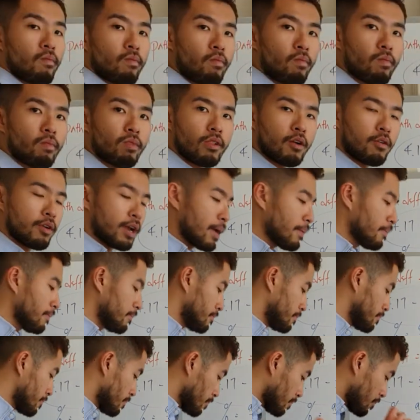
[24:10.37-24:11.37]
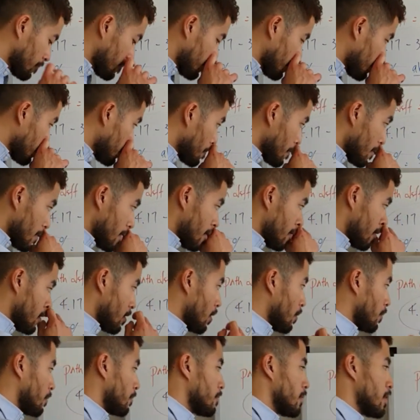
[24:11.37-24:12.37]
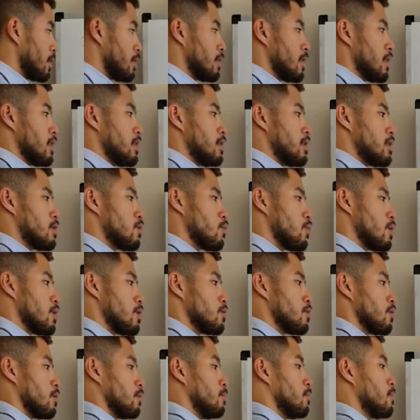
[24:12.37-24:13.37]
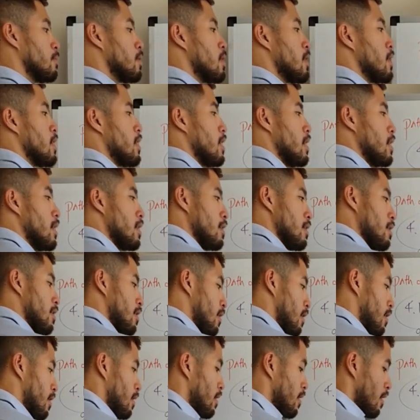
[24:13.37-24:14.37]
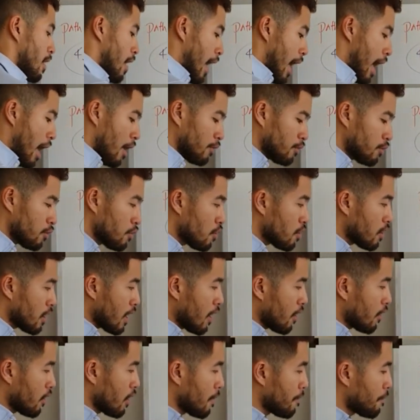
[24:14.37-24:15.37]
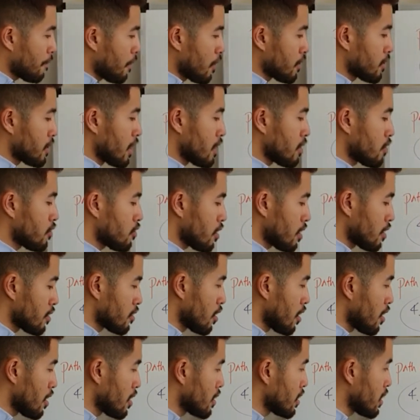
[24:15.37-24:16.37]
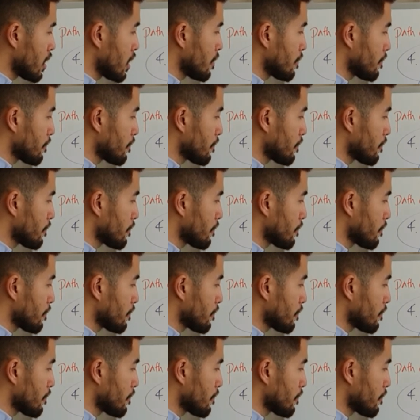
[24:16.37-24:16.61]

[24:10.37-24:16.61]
Okay? So, in this situation, how do you calculate percentage uncertainty?